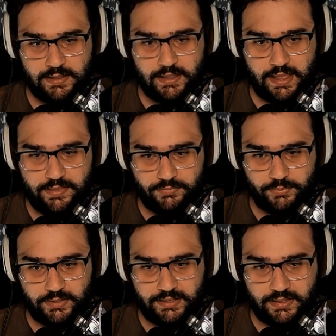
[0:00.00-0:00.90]
And this
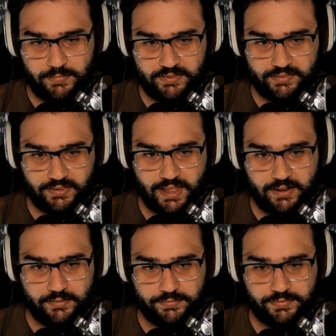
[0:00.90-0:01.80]
really limits a
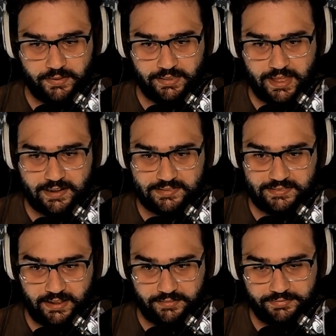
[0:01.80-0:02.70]
lot of
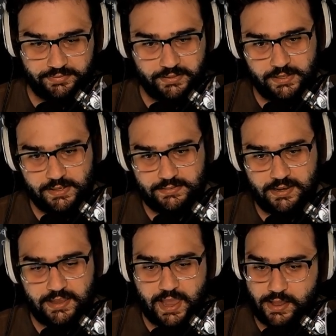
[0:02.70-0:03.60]
stuff.
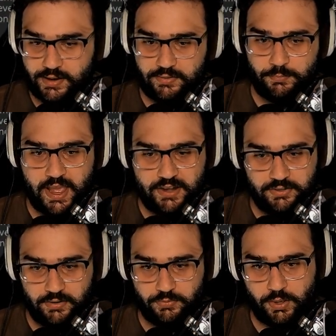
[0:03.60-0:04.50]
TK, I
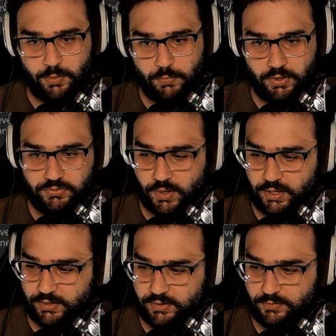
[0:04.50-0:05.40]
imagine, is what most
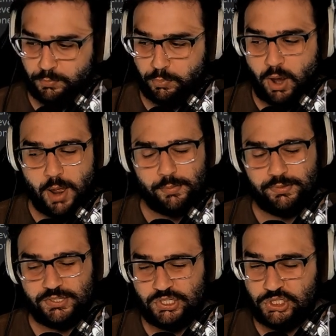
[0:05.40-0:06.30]
squad leaders
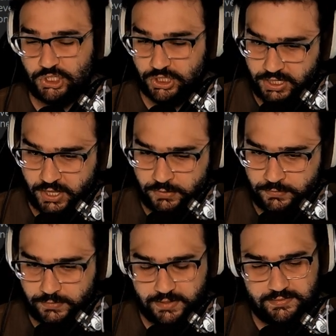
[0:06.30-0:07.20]
probably should
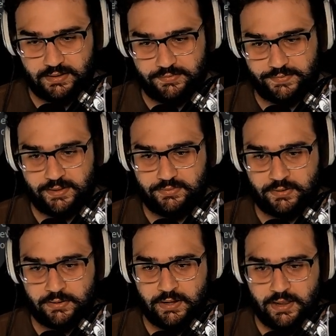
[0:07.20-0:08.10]
go instead of
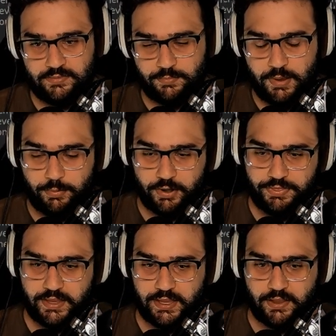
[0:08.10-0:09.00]
fencer. Some people are
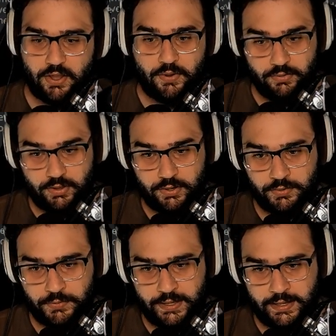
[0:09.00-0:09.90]
thinking, oh, I'll
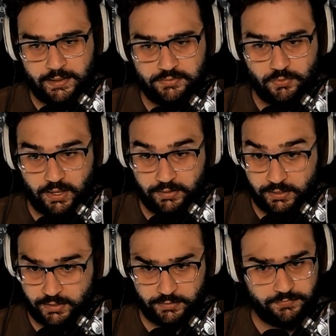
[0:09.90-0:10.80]
go squad
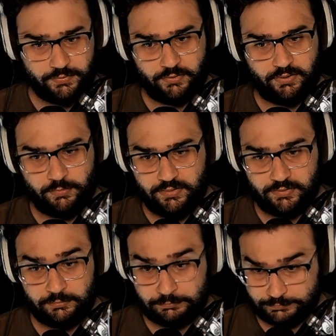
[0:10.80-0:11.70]
leader for some
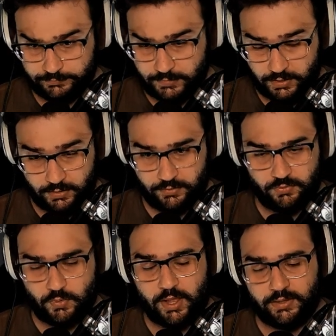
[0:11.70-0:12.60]
reason, or
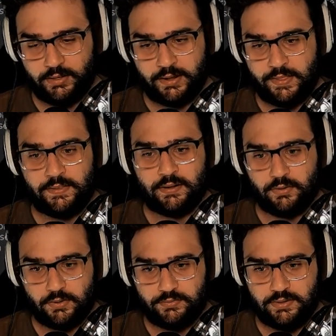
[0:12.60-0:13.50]
squad leader, and then
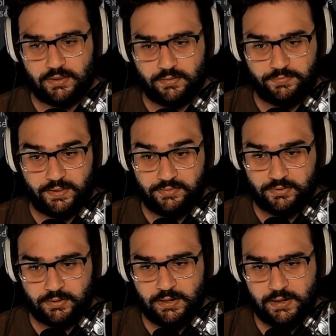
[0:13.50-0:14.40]
I'll go fencer.